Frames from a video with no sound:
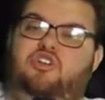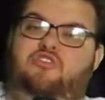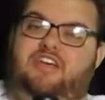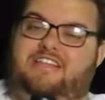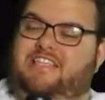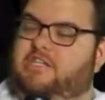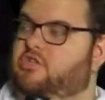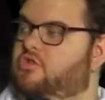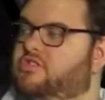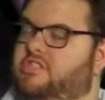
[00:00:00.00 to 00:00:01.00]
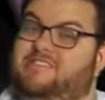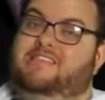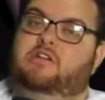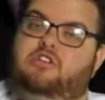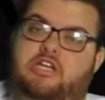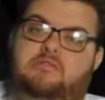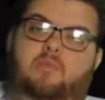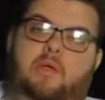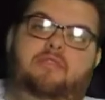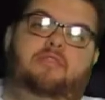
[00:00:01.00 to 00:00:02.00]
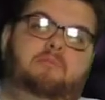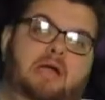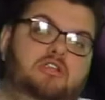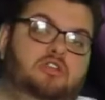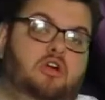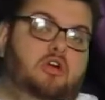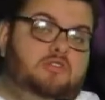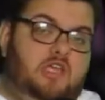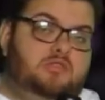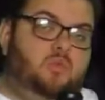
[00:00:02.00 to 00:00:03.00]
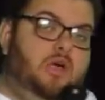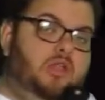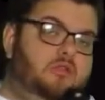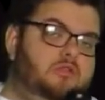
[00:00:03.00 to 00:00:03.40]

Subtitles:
effects that you can use to synergize with the magic cards as well.